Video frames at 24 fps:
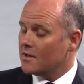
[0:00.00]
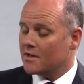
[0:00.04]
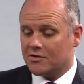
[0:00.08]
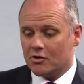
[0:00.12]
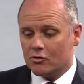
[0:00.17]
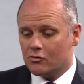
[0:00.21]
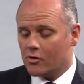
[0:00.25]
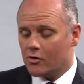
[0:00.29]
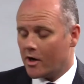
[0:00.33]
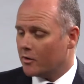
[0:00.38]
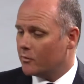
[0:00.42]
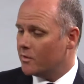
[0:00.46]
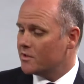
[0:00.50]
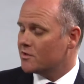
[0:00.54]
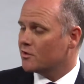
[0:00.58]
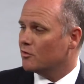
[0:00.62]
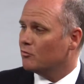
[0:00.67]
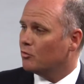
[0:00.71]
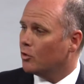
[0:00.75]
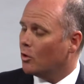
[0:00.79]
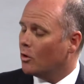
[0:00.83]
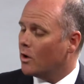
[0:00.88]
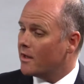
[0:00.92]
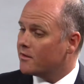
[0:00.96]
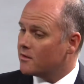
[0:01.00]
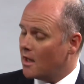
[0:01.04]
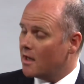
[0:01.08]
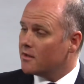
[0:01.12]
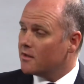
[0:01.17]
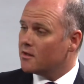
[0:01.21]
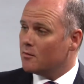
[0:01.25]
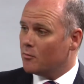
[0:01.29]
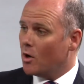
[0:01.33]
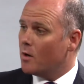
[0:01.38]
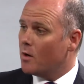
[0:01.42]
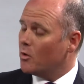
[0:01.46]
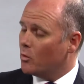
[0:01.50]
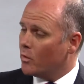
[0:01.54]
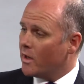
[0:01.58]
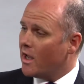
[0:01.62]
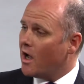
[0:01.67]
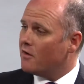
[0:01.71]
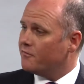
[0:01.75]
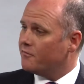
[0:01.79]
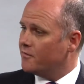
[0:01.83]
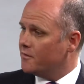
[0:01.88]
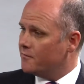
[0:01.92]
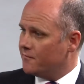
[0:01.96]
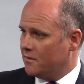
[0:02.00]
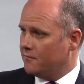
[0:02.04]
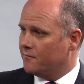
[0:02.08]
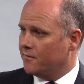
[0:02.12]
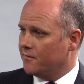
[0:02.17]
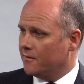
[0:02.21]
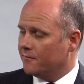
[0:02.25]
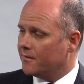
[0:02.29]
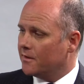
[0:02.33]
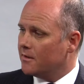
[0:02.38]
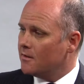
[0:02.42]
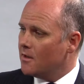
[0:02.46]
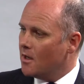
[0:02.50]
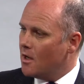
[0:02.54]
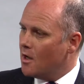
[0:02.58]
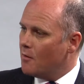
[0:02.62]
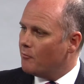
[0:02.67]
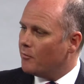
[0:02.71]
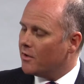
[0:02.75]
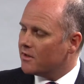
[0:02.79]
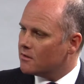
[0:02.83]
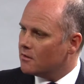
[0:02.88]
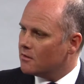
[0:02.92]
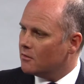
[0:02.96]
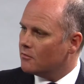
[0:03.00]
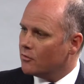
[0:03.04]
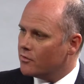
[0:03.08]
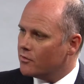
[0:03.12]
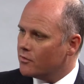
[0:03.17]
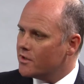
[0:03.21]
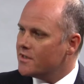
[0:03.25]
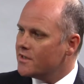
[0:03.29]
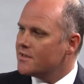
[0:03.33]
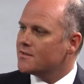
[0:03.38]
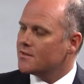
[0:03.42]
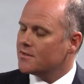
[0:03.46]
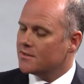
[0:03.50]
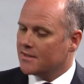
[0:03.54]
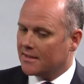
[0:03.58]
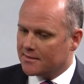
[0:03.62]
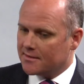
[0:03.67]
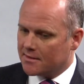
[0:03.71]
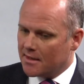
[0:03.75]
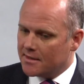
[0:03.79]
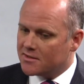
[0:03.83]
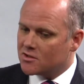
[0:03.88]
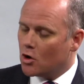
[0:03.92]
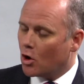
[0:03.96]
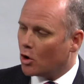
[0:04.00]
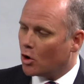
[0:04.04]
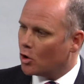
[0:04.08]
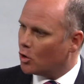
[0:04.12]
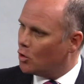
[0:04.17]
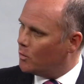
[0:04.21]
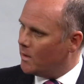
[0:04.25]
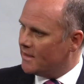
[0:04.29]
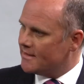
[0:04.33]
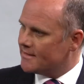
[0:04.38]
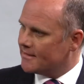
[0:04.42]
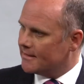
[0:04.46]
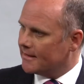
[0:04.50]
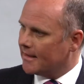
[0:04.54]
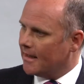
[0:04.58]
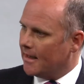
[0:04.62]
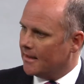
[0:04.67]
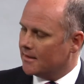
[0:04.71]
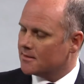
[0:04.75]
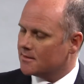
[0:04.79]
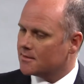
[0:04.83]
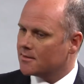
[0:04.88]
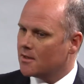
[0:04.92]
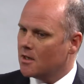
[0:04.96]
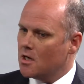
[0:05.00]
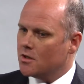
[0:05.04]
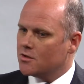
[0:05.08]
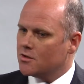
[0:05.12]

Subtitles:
great question, Paul. At the moment, we are 50-50, but the reasons it's not always the case.